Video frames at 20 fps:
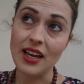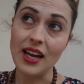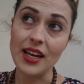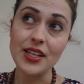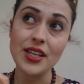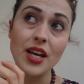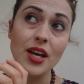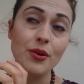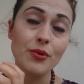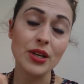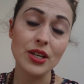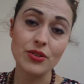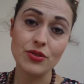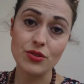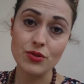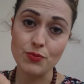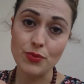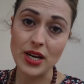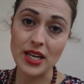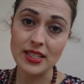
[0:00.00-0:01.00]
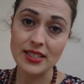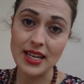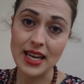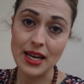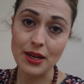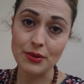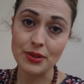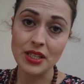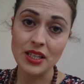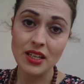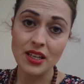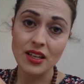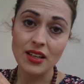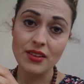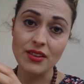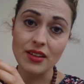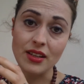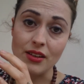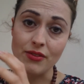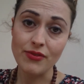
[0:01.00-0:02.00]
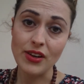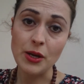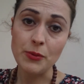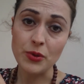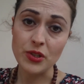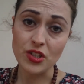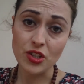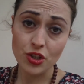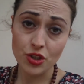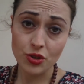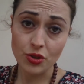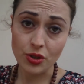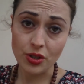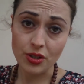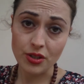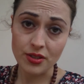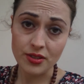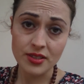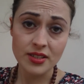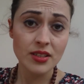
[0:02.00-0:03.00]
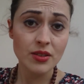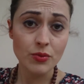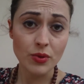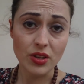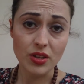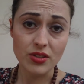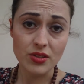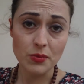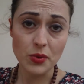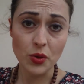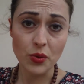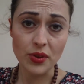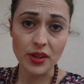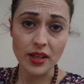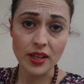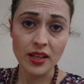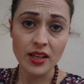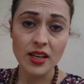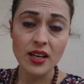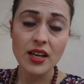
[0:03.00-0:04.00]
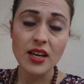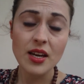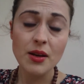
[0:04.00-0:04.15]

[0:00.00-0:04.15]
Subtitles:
I know it does break down the fibre into sugars with a smoothie,